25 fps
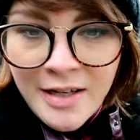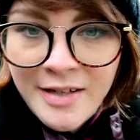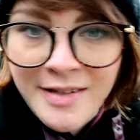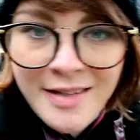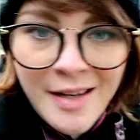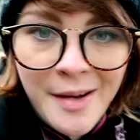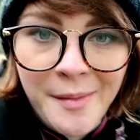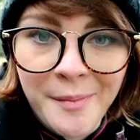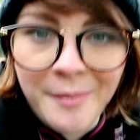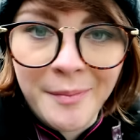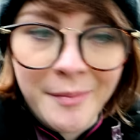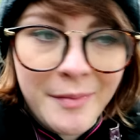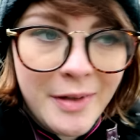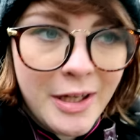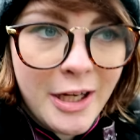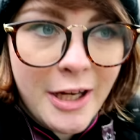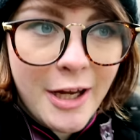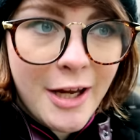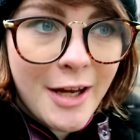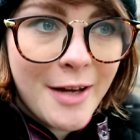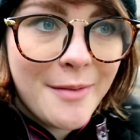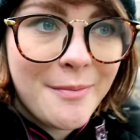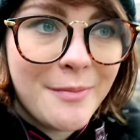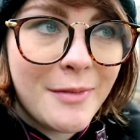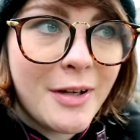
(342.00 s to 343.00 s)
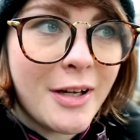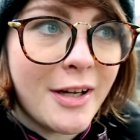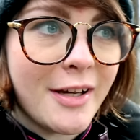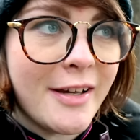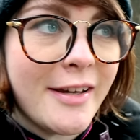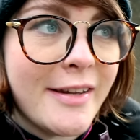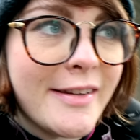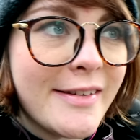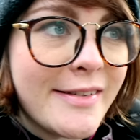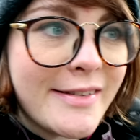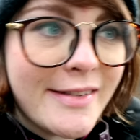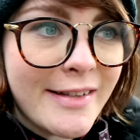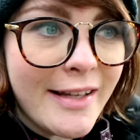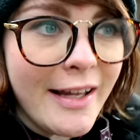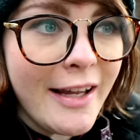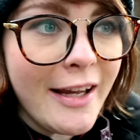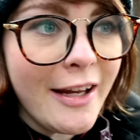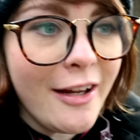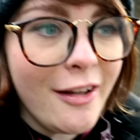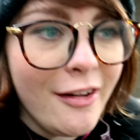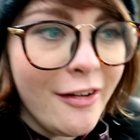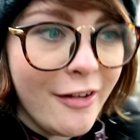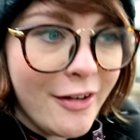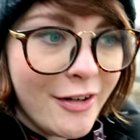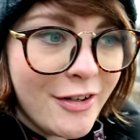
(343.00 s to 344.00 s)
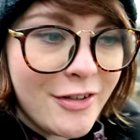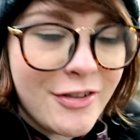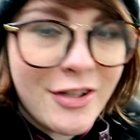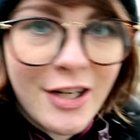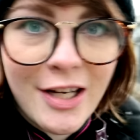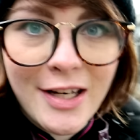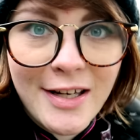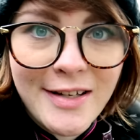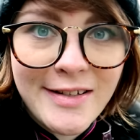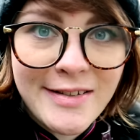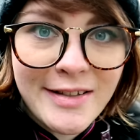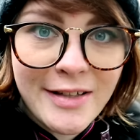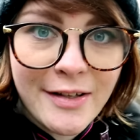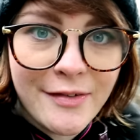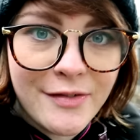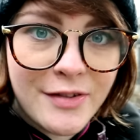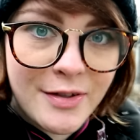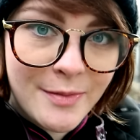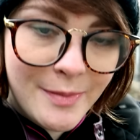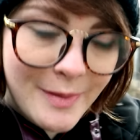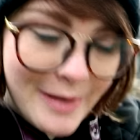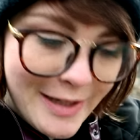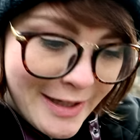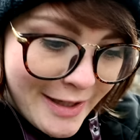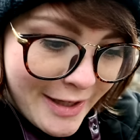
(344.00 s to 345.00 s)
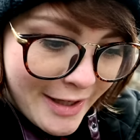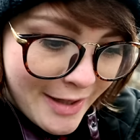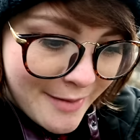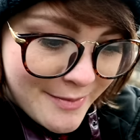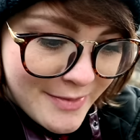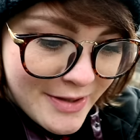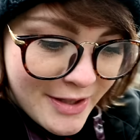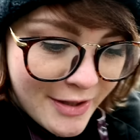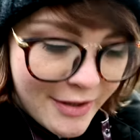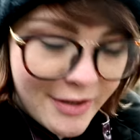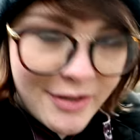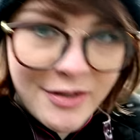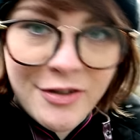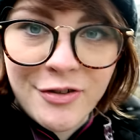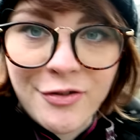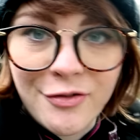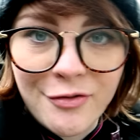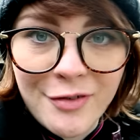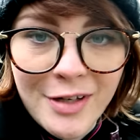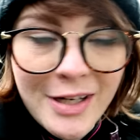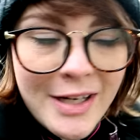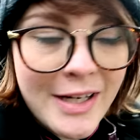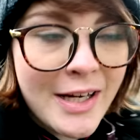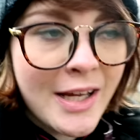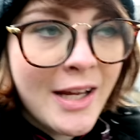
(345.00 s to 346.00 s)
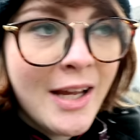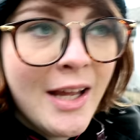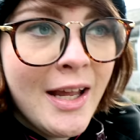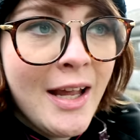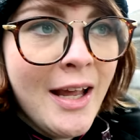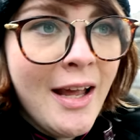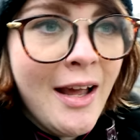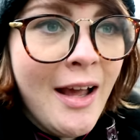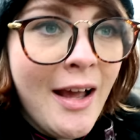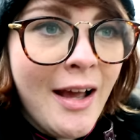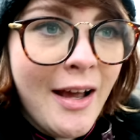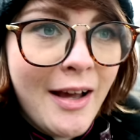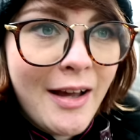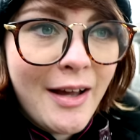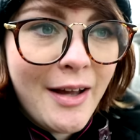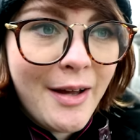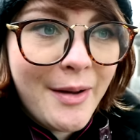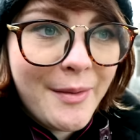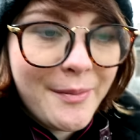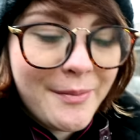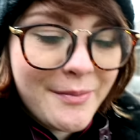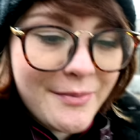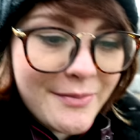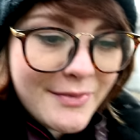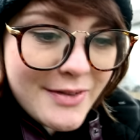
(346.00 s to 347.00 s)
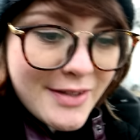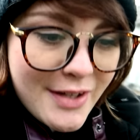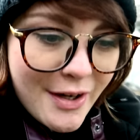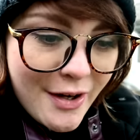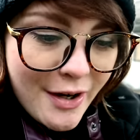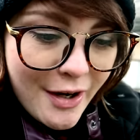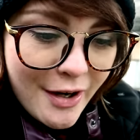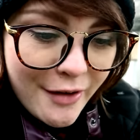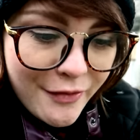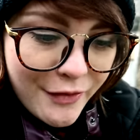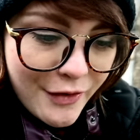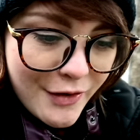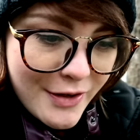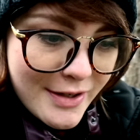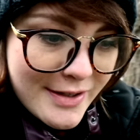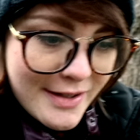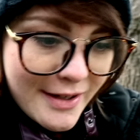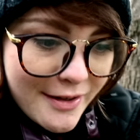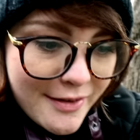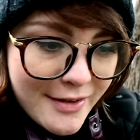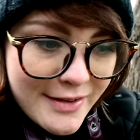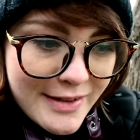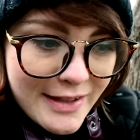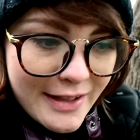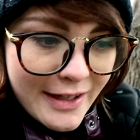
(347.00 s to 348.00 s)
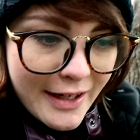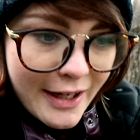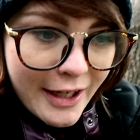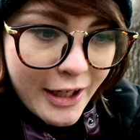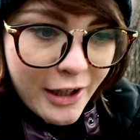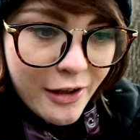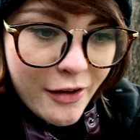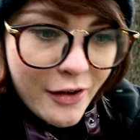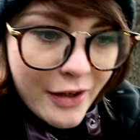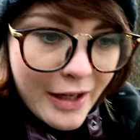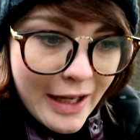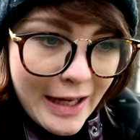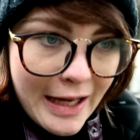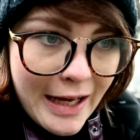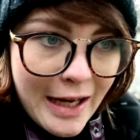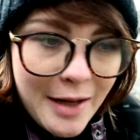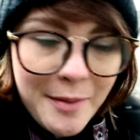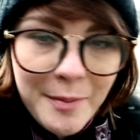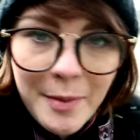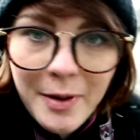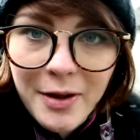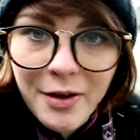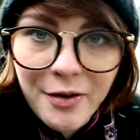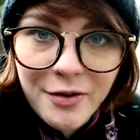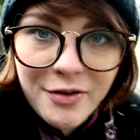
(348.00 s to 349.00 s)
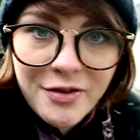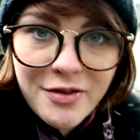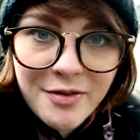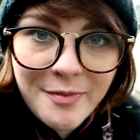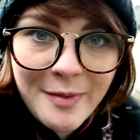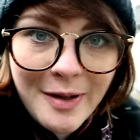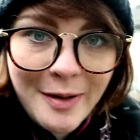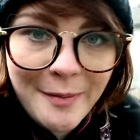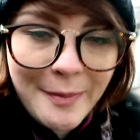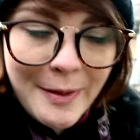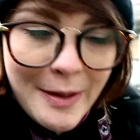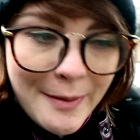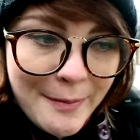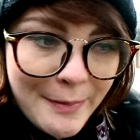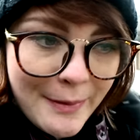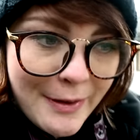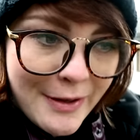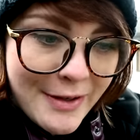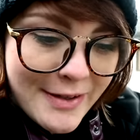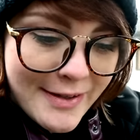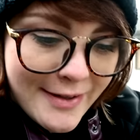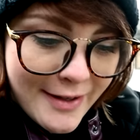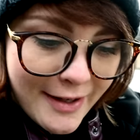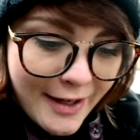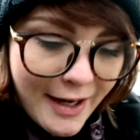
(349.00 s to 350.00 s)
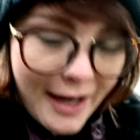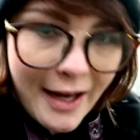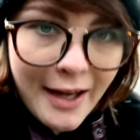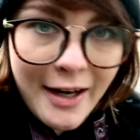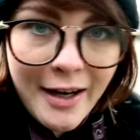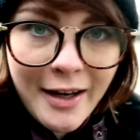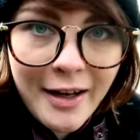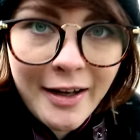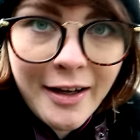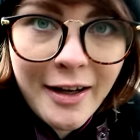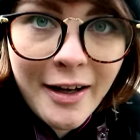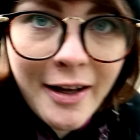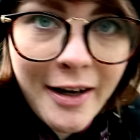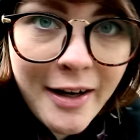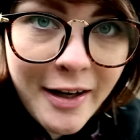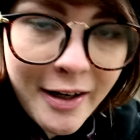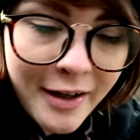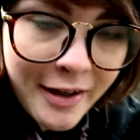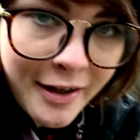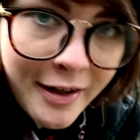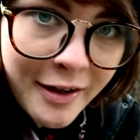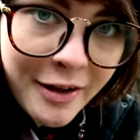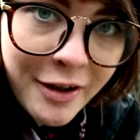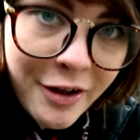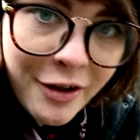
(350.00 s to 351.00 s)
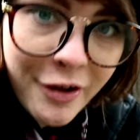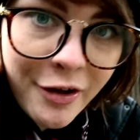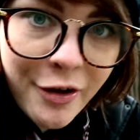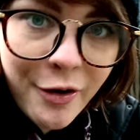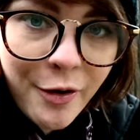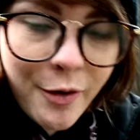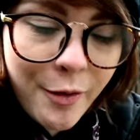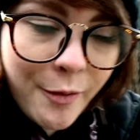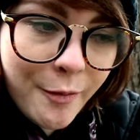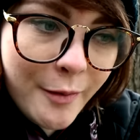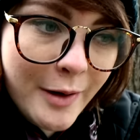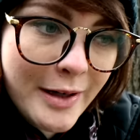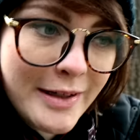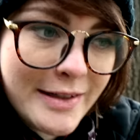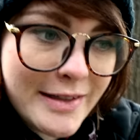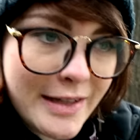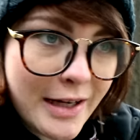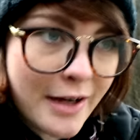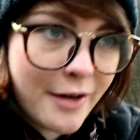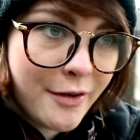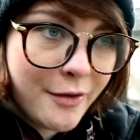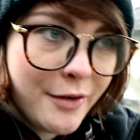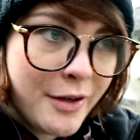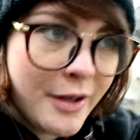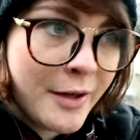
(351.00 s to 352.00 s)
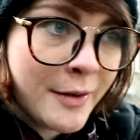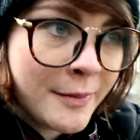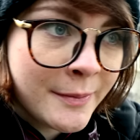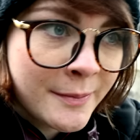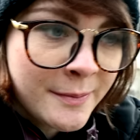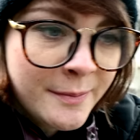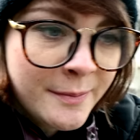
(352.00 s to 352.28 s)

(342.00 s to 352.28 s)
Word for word: some game, cause like a lot of Chinese love to play games on the street. Um, so of course I was like looking, but there were too many people, so I kinda got, you know, went down